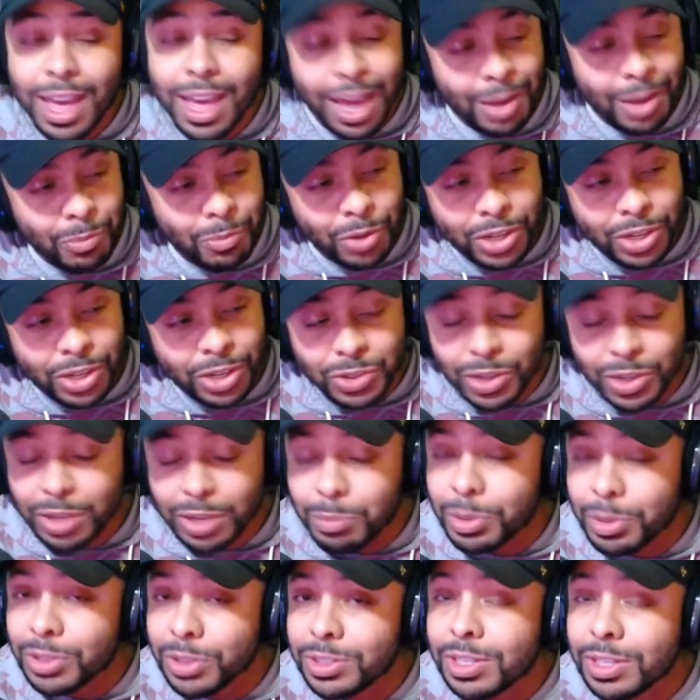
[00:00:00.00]
I'm really trying to
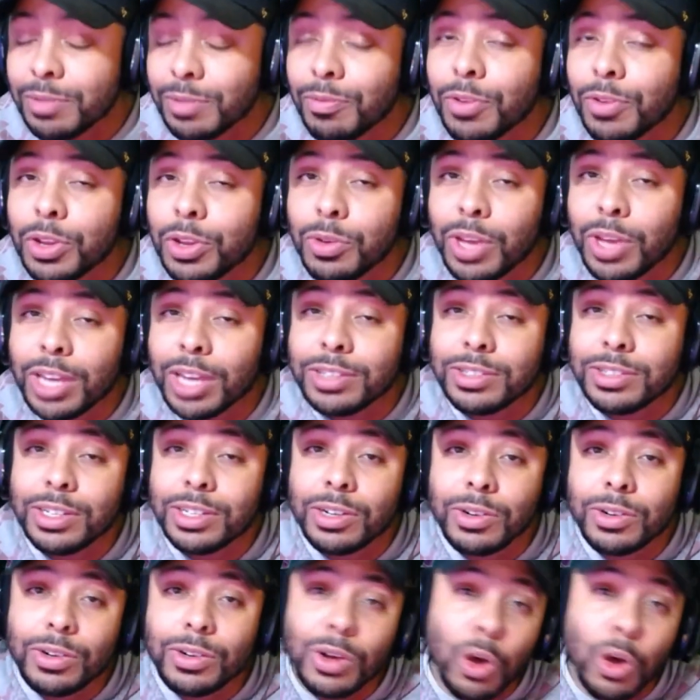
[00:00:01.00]
build something for you guys
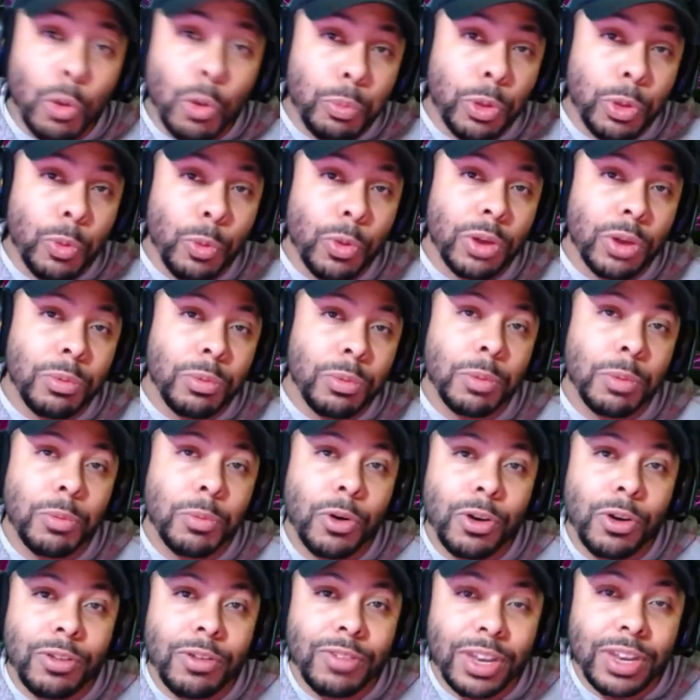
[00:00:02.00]
here. Hope you want to be a
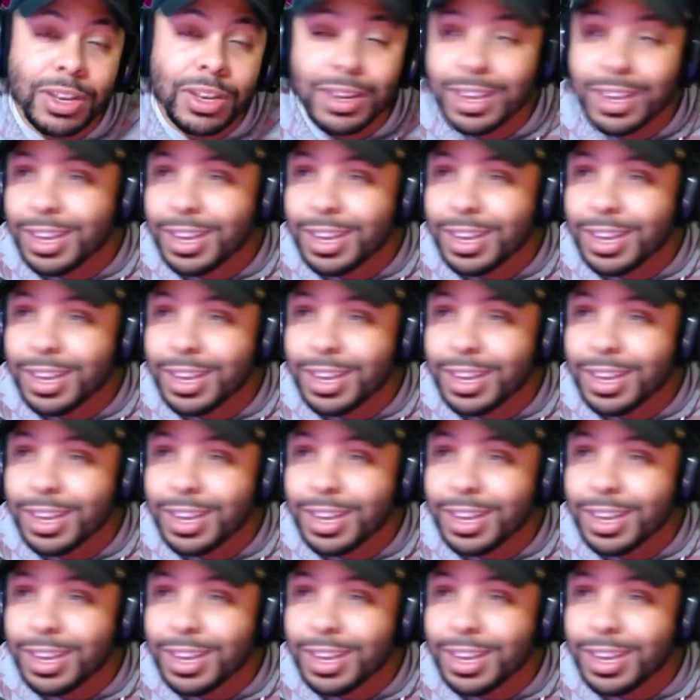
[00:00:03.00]
part of it.